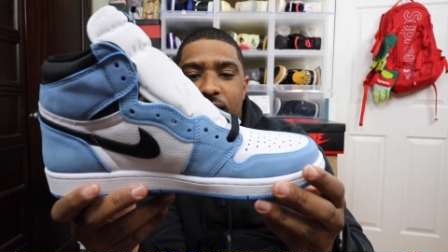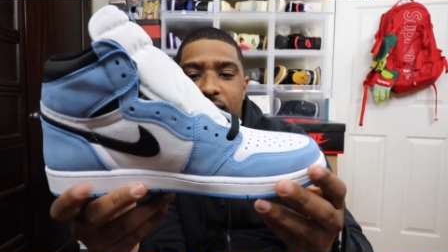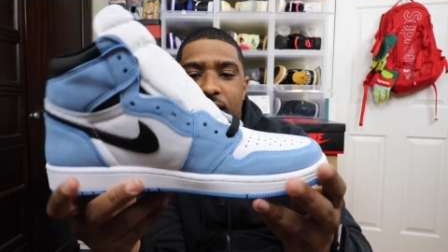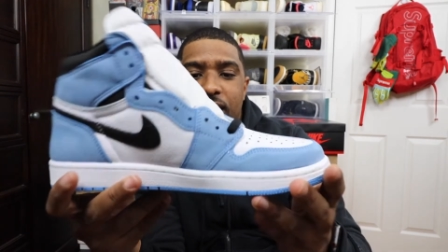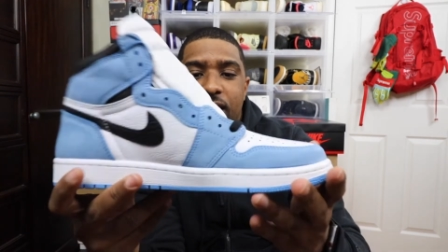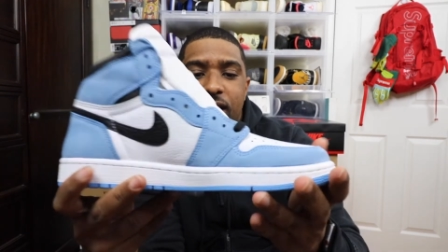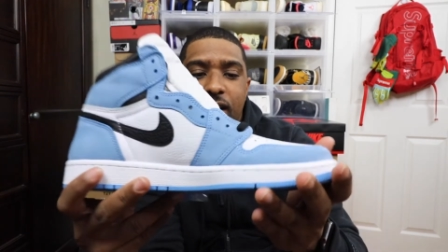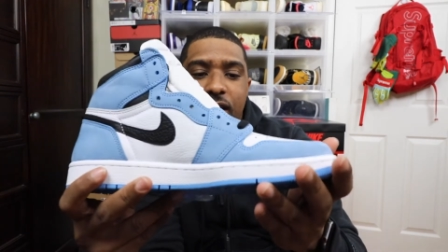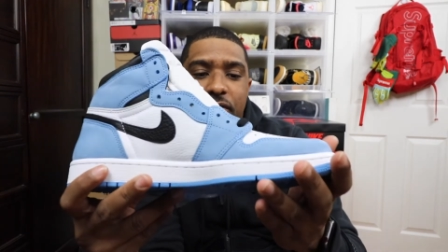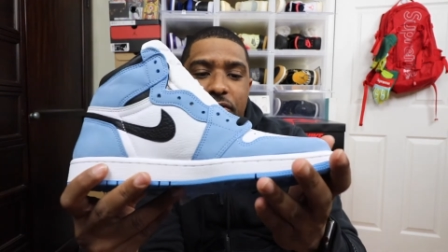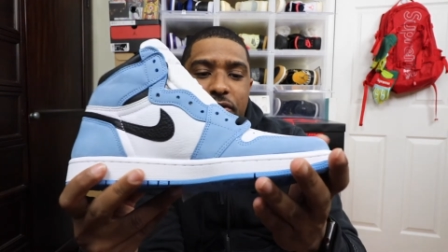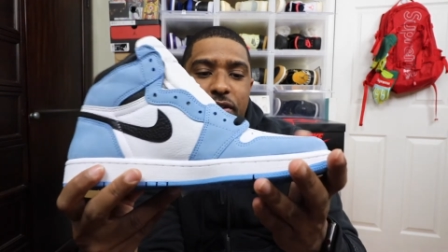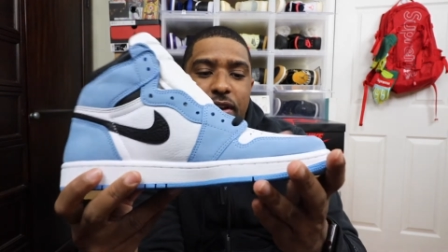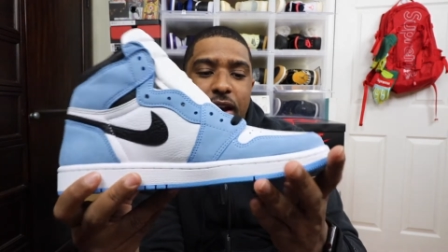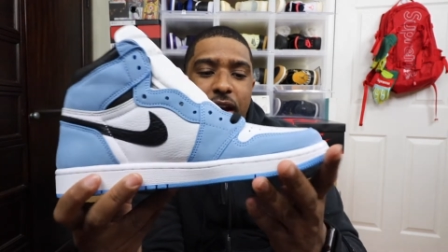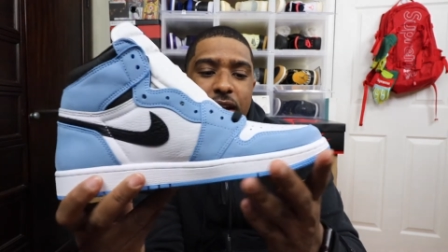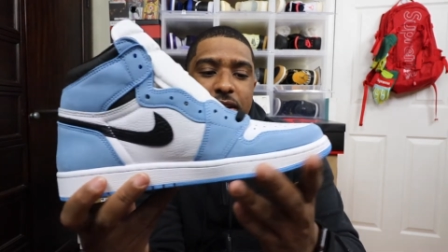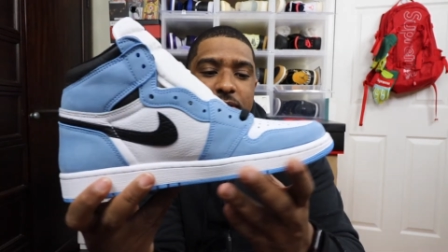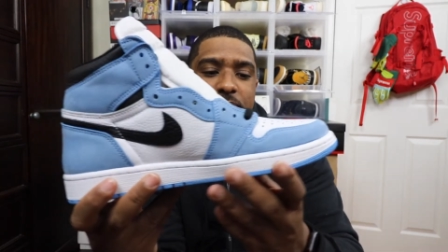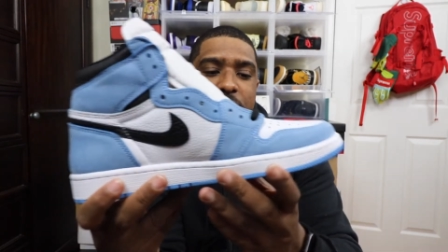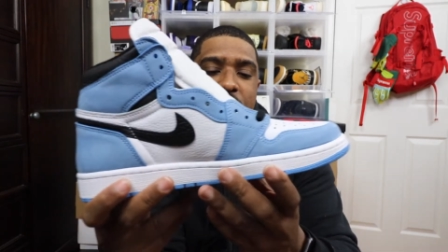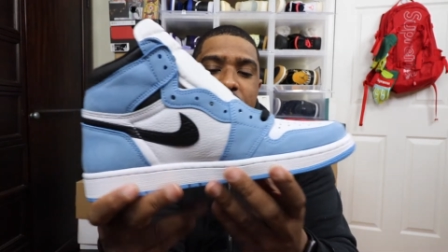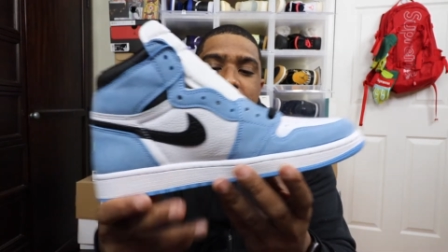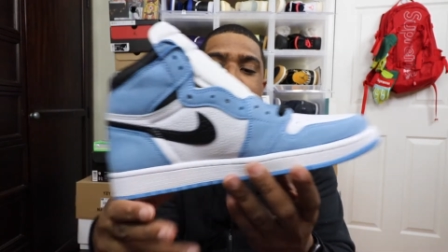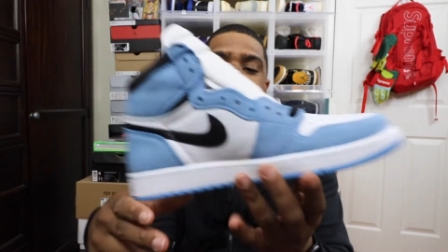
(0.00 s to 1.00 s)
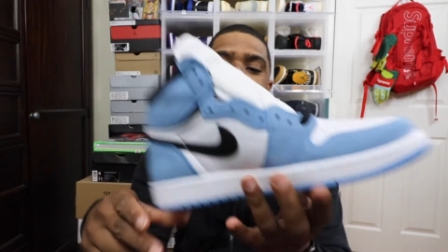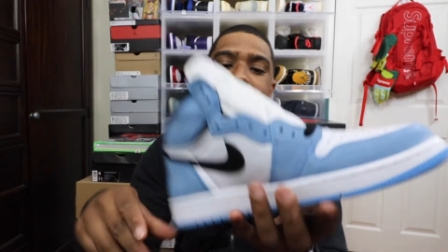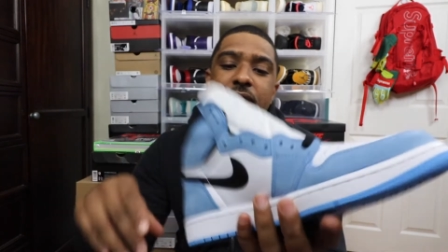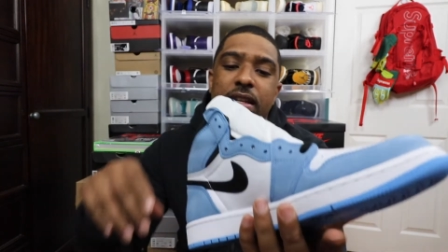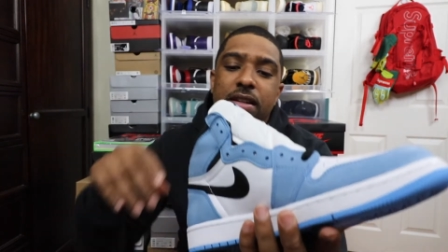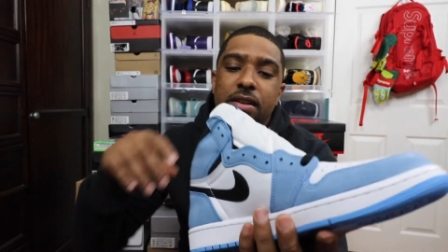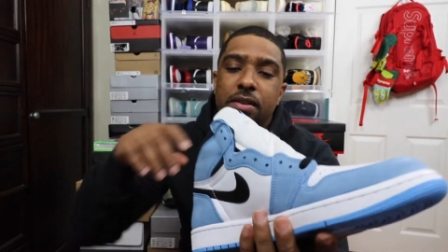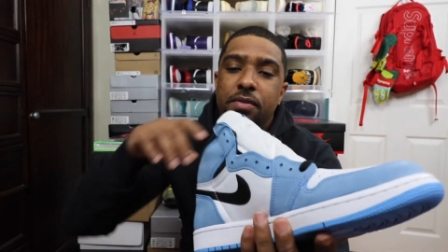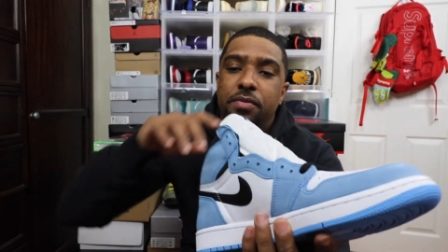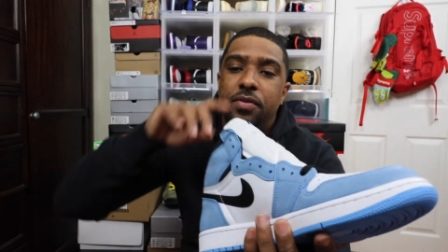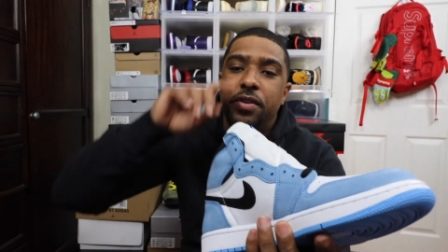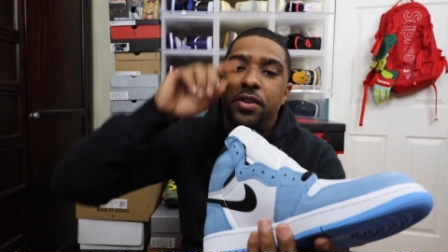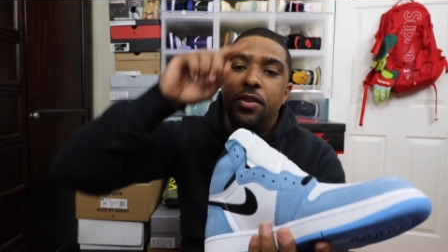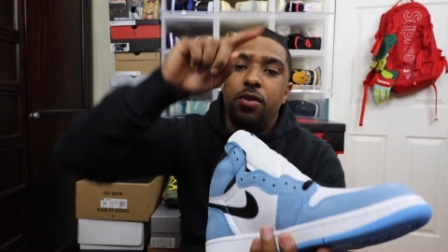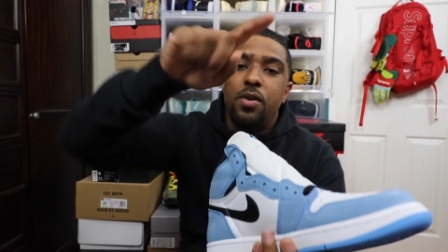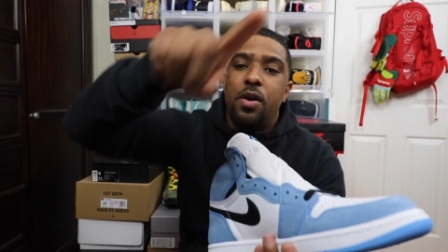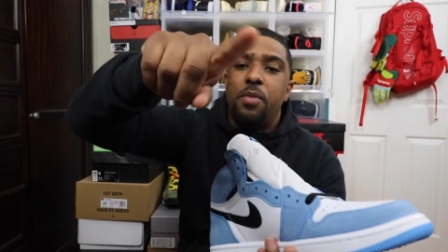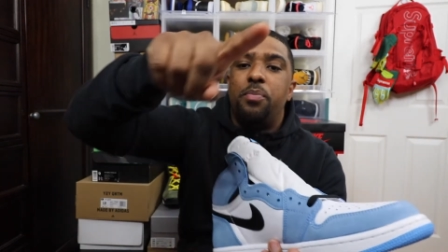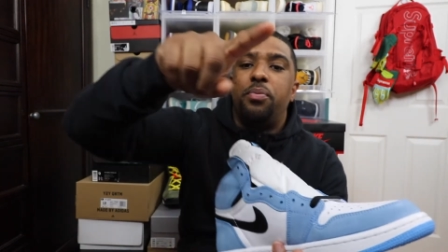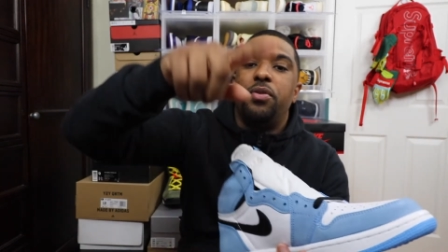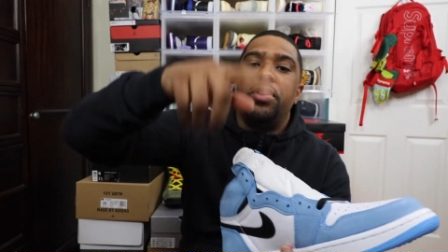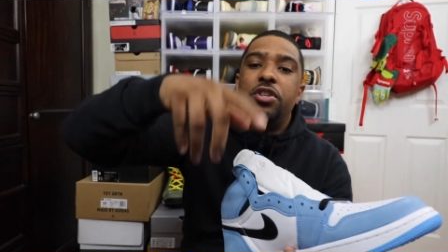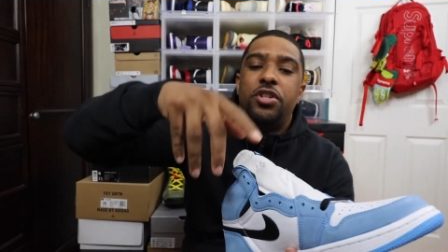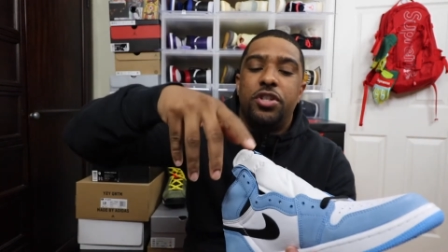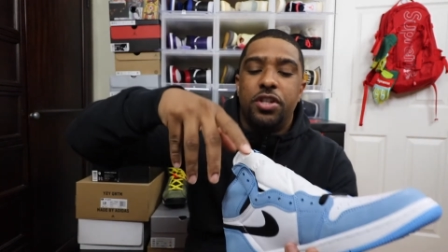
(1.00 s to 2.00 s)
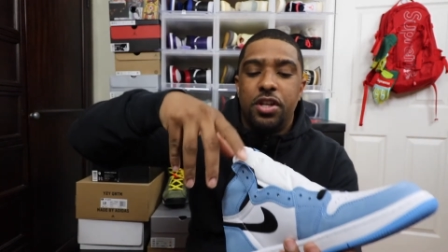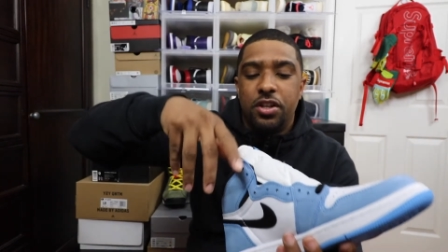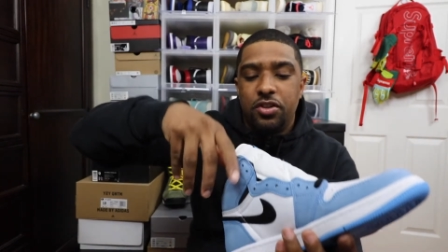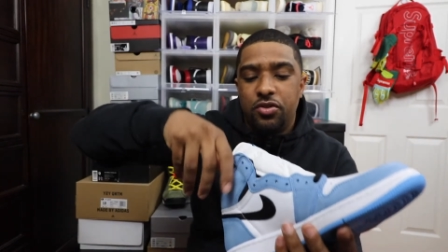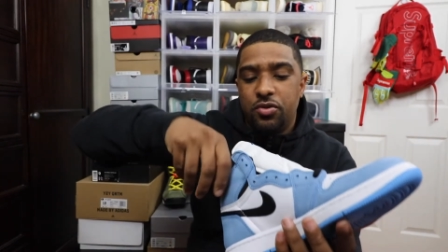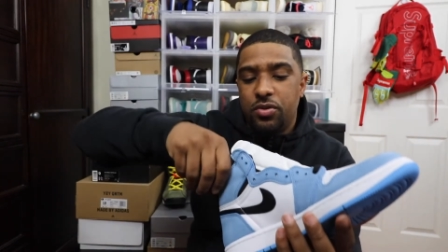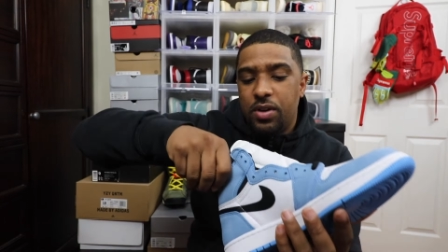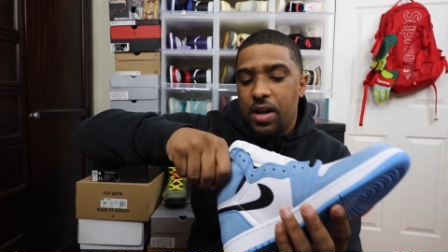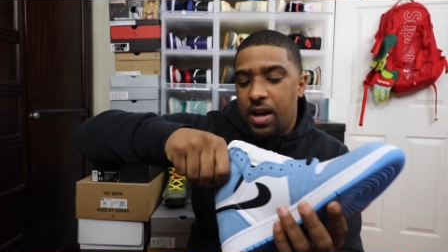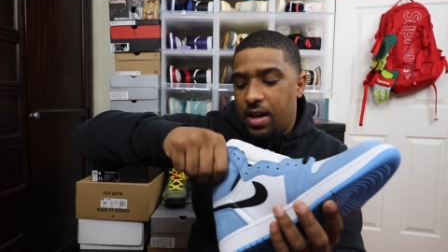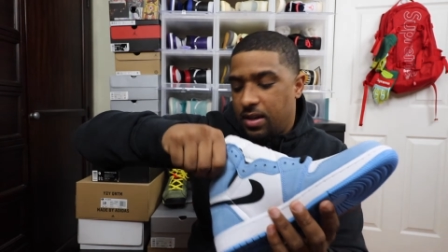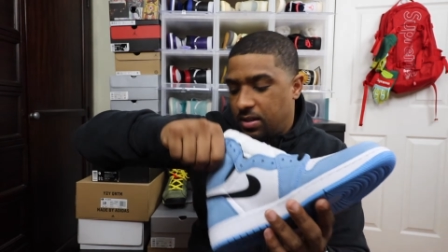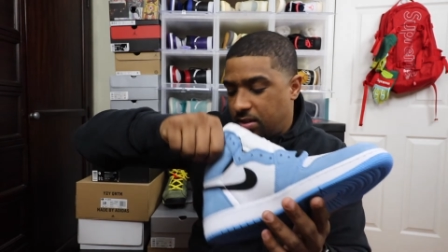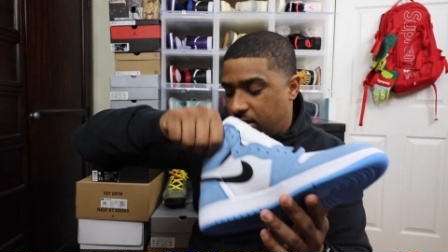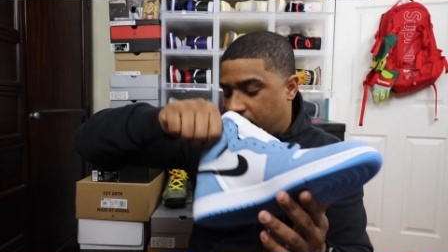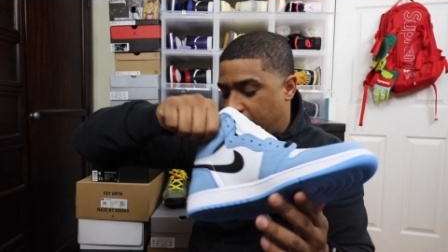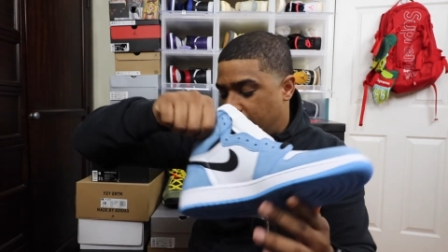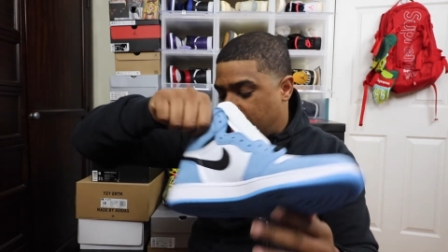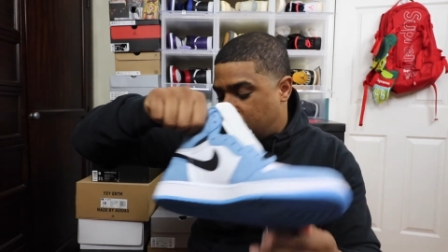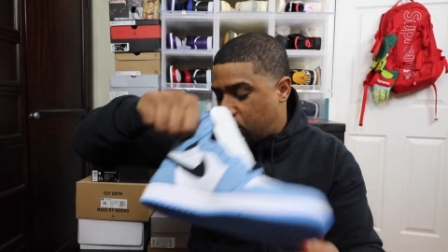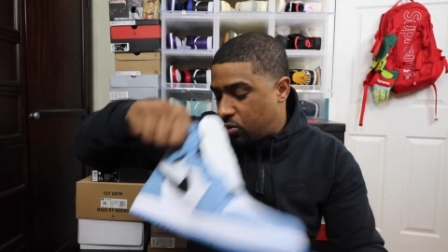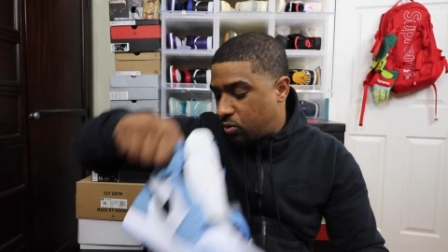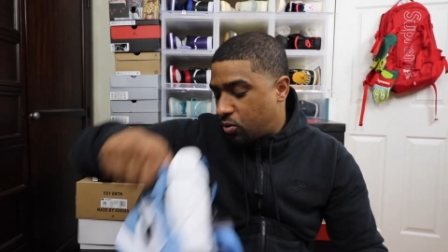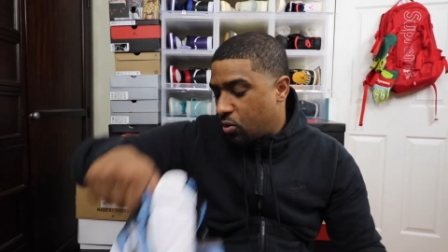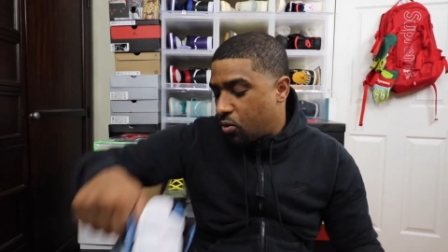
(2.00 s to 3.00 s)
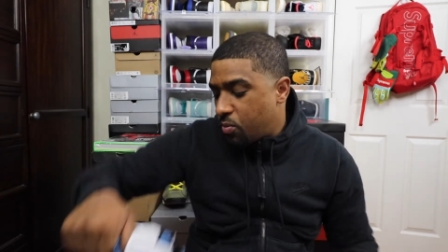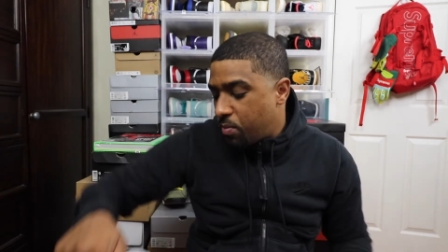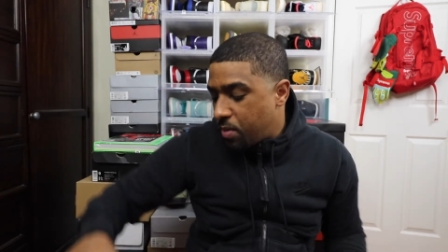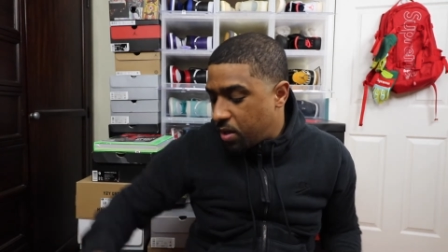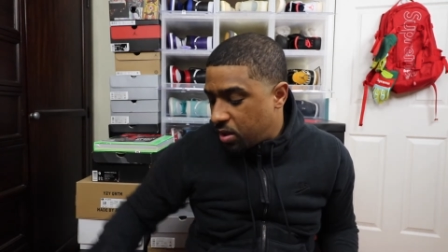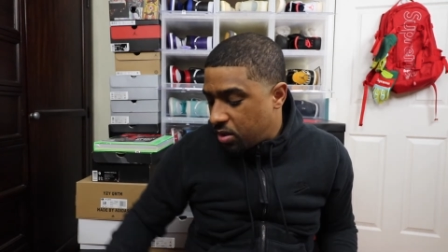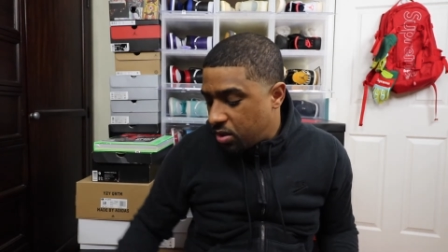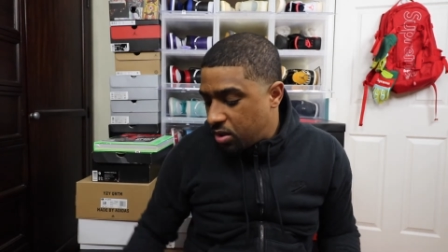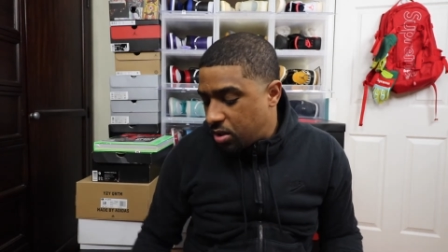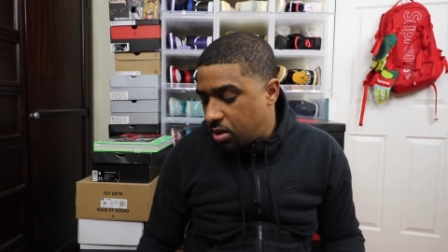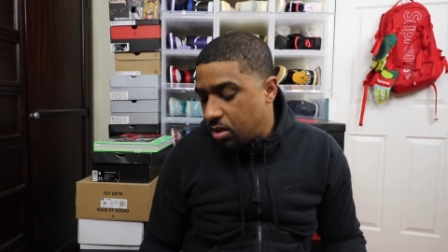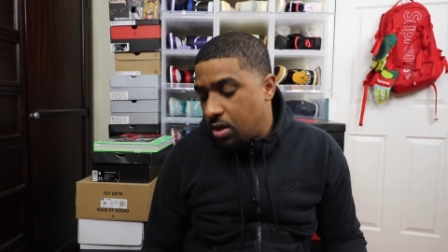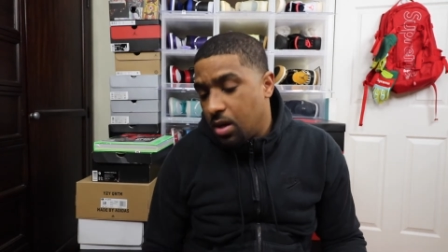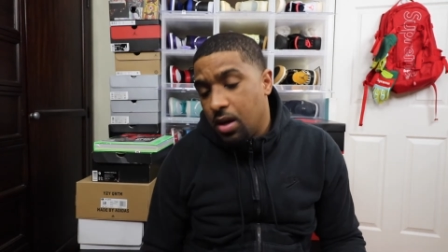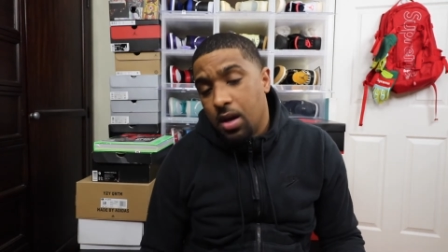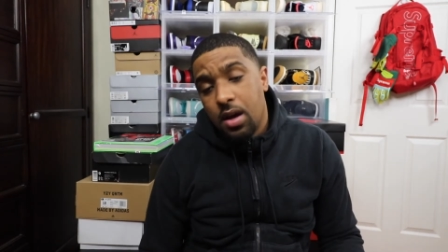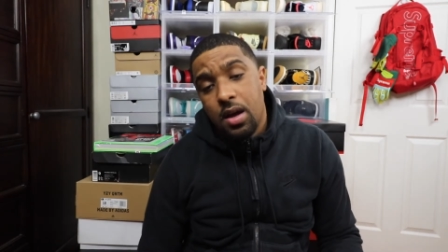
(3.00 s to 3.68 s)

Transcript: Uh, if you guys made it to the end of the video, I appreciate you guys. Thank you so much.